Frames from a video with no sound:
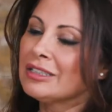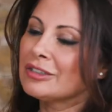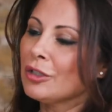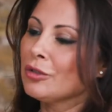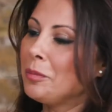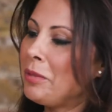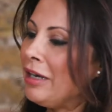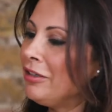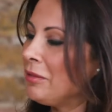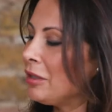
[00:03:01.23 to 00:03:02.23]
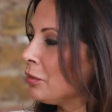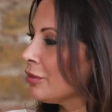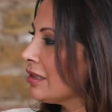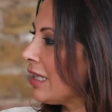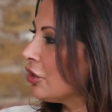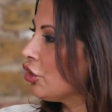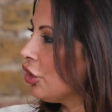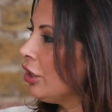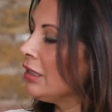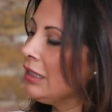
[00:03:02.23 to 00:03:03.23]
So the perimenopause is that
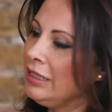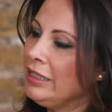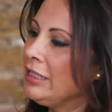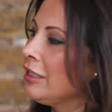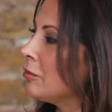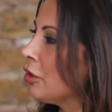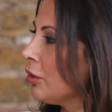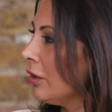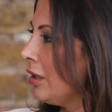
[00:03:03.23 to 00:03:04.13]
journey leading up to your